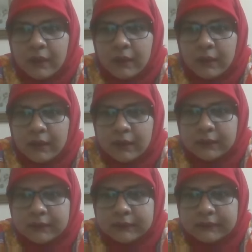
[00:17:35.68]

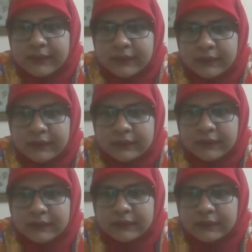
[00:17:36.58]
Then it
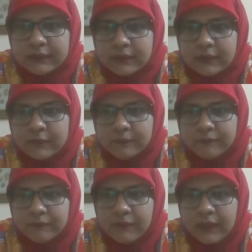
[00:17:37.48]
says,
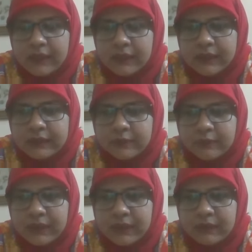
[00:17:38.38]
kindly
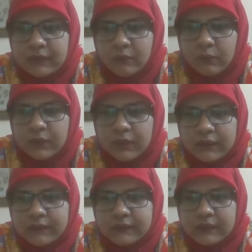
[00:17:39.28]
explain what
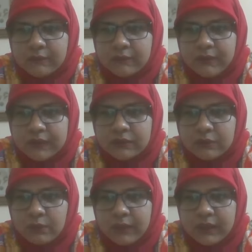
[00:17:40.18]
is the best
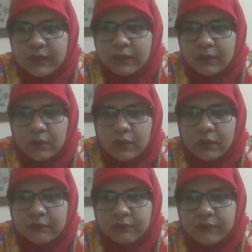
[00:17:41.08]
way of,